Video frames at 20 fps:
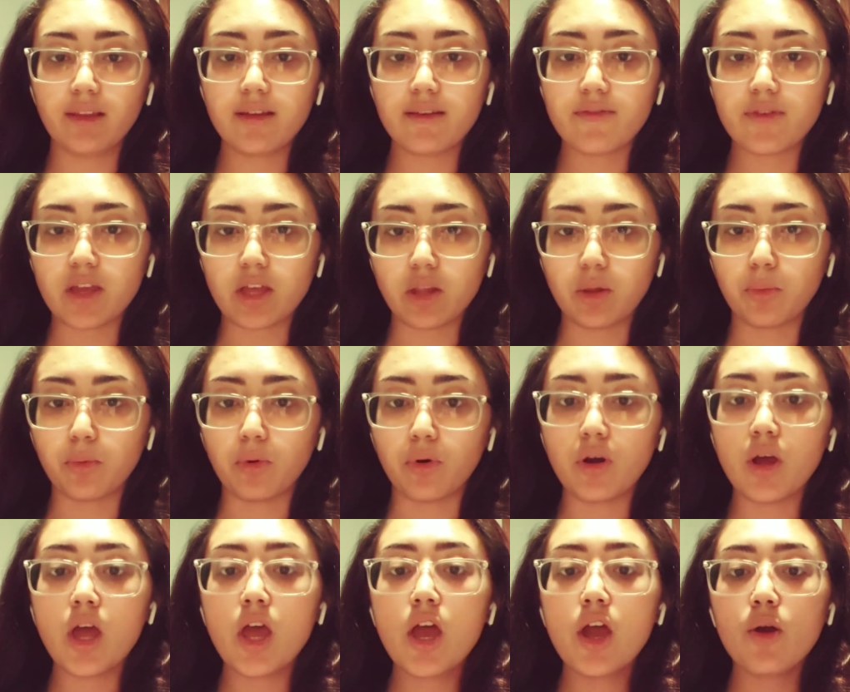
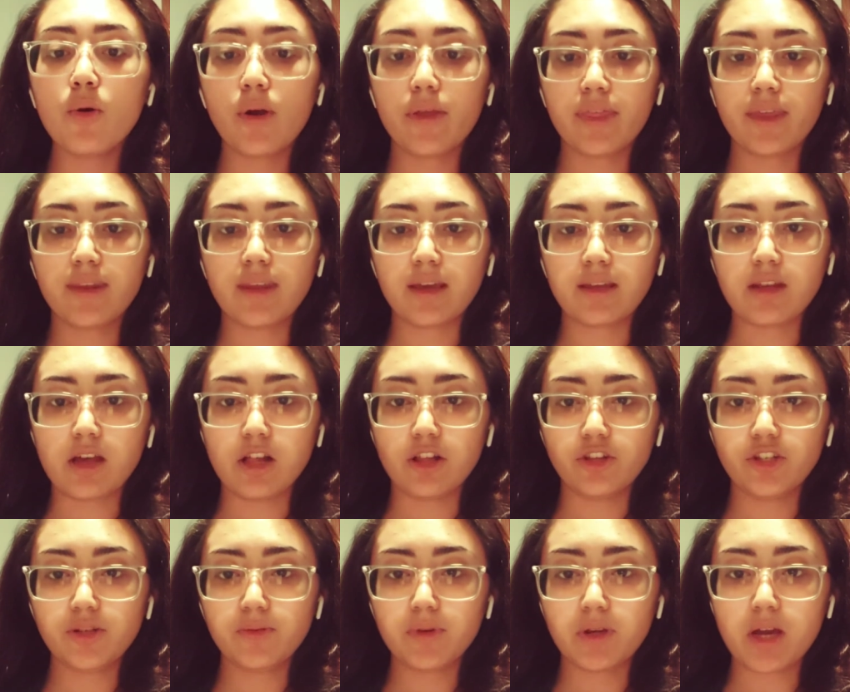available, with the
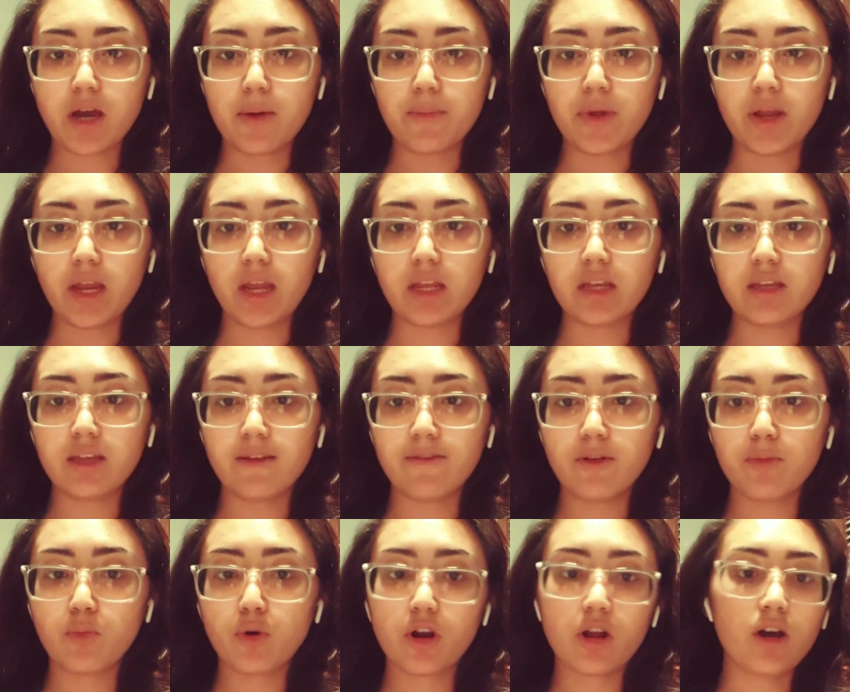technology becoming
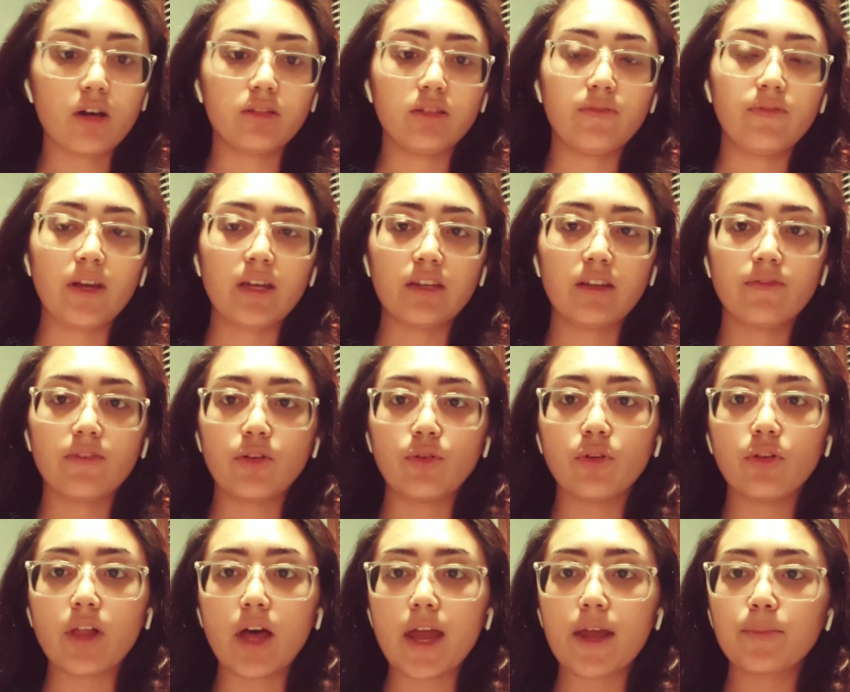even more cost effective and
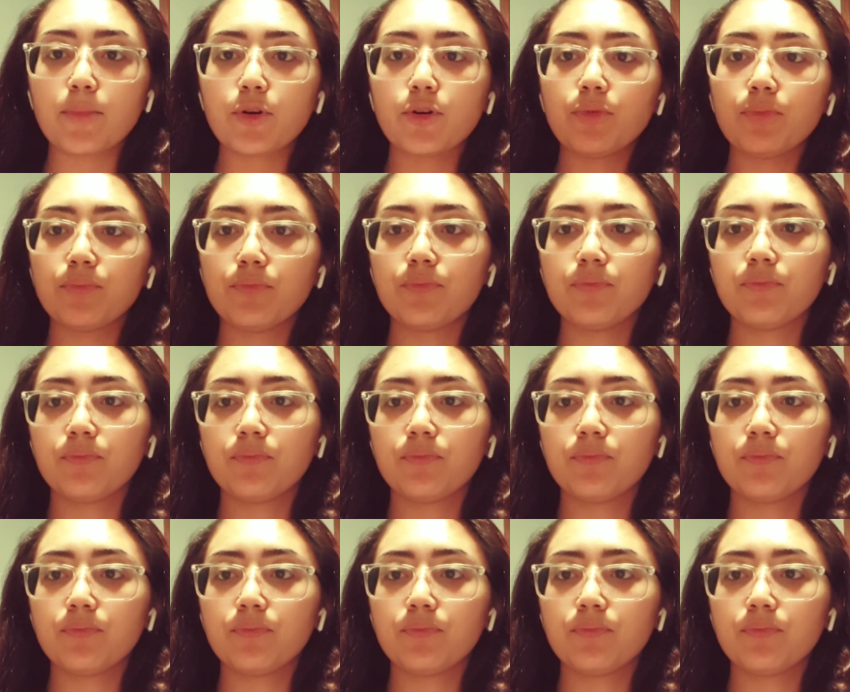reliable.